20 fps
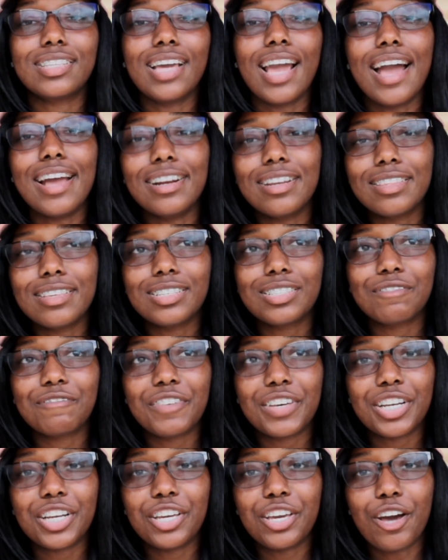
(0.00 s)
the end of this
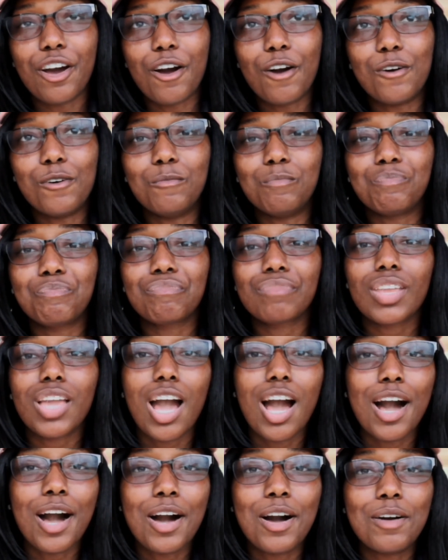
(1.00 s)
video.
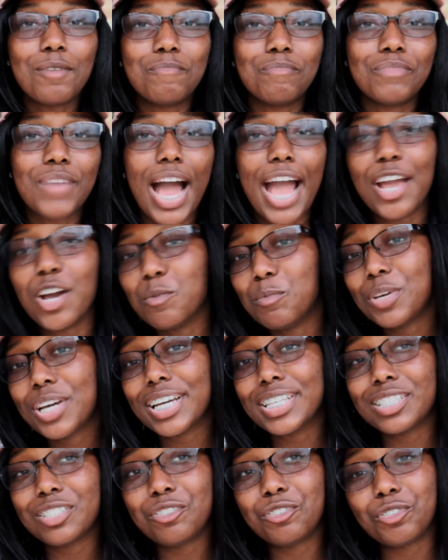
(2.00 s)
I hope you
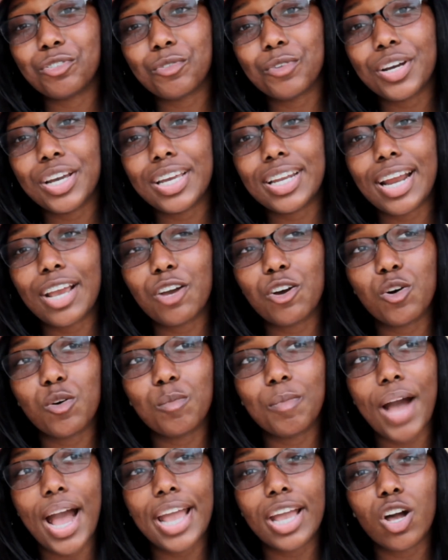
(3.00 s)
guys enjoyed, and I
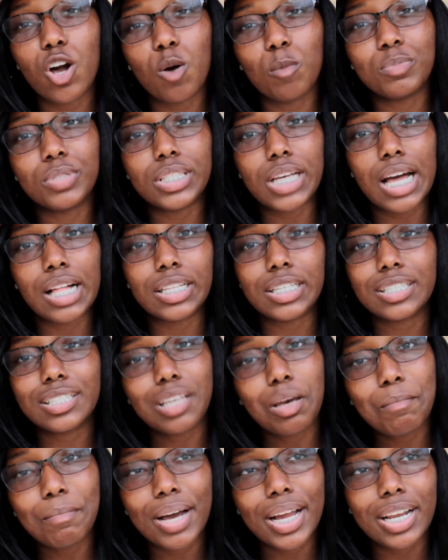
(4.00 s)
hope I helped at least
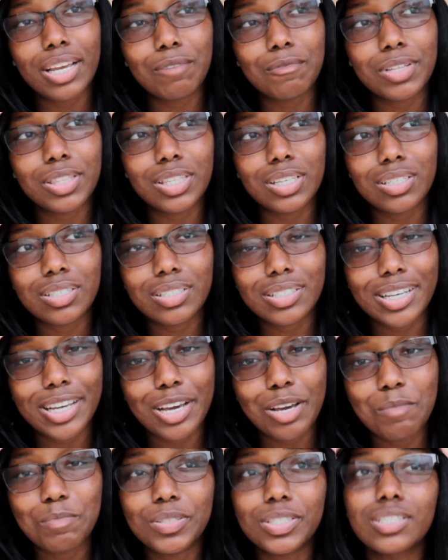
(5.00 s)
somebody with these
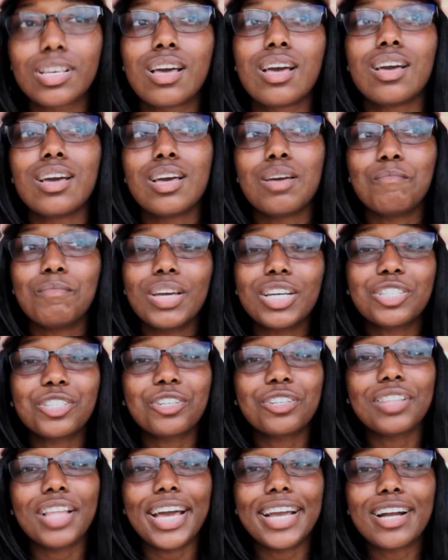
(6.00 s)
tips. Make
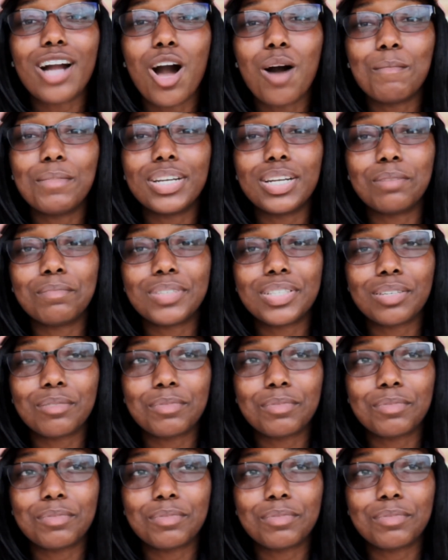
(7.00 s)
sure to like, comment, and